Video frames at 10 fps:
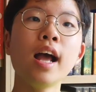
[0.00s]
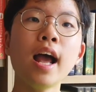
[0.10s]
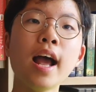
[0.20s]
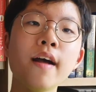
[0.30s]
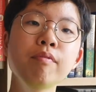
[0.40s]

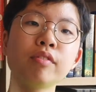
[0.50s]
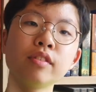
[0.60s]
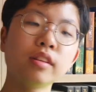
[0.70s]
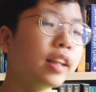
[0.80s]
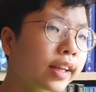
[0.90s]
And
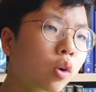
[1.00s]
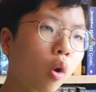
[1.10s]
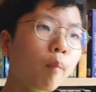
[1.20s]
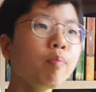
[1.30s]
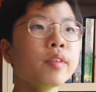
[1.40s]
later
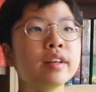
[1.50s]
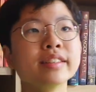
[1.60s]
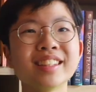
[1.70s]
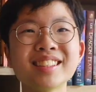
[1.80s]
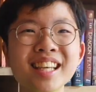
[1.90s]
on,
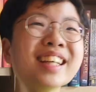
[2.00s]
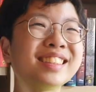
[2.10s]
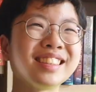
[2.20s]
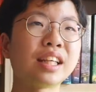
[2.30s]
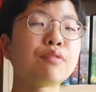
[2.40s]
the
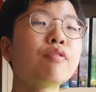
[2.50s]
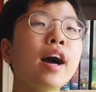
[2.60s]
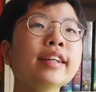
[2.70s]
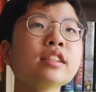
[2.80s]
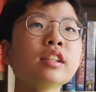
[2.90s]
kids, they
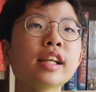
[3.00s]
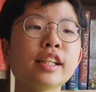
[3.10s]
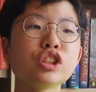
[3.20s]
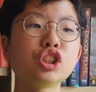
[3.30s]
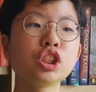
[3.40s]
find an
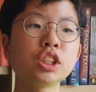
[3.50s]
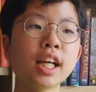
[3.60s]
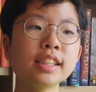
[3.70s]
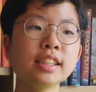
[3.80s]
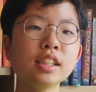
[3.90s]

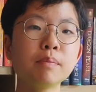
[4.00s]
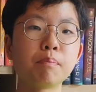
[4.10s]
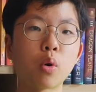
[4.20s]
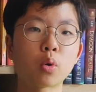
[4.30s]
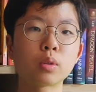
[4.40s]
enchanted book